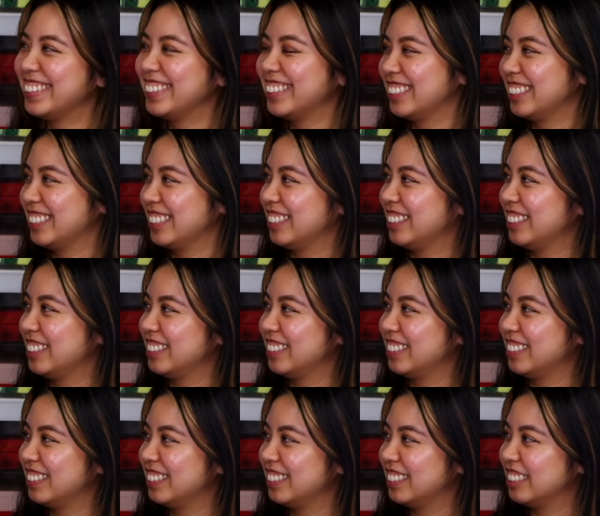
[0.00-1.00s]

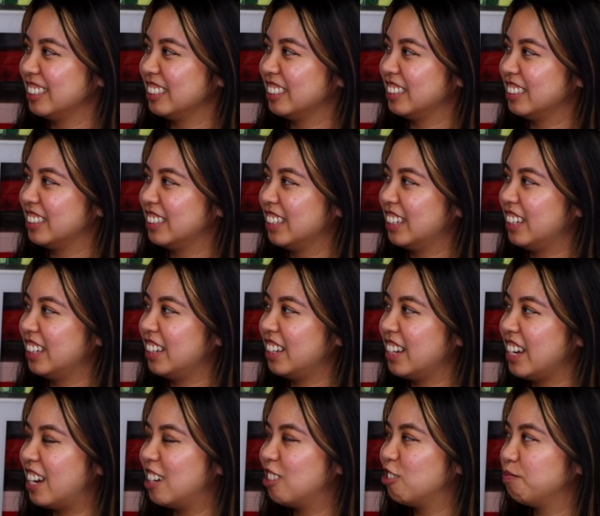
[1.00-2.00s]

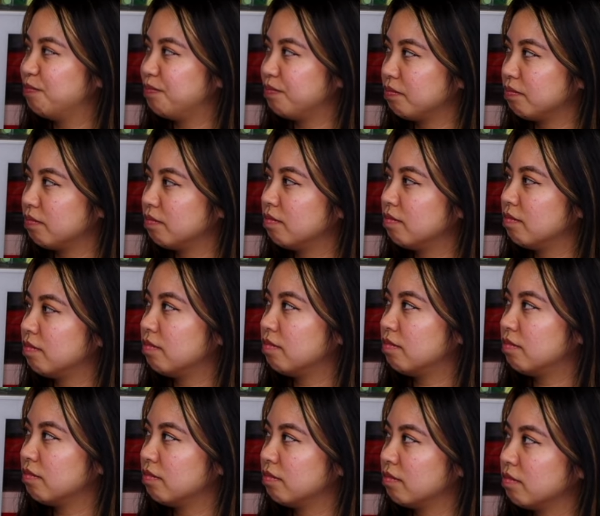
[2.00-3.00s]

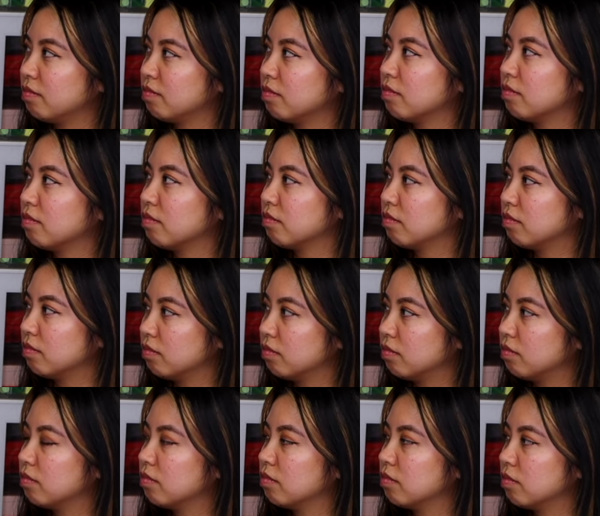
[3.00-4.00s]

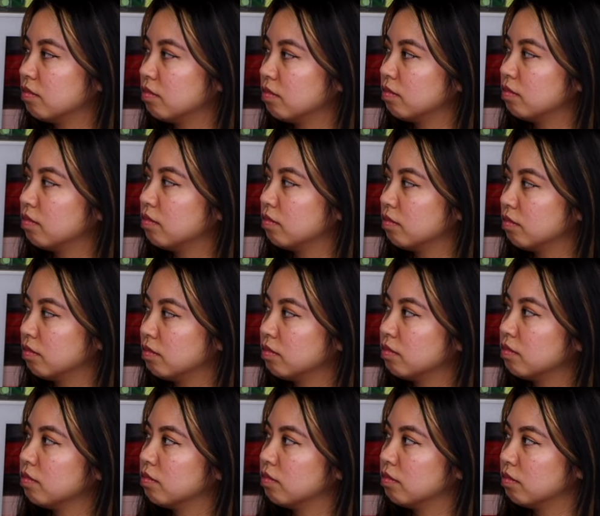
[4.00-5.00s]

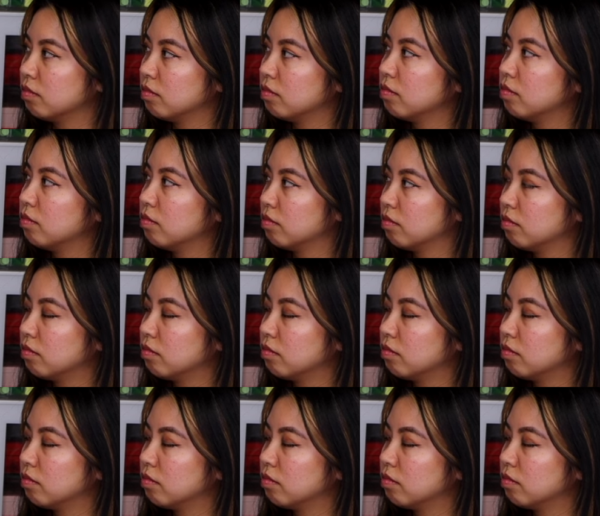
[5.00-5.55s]
[no speech]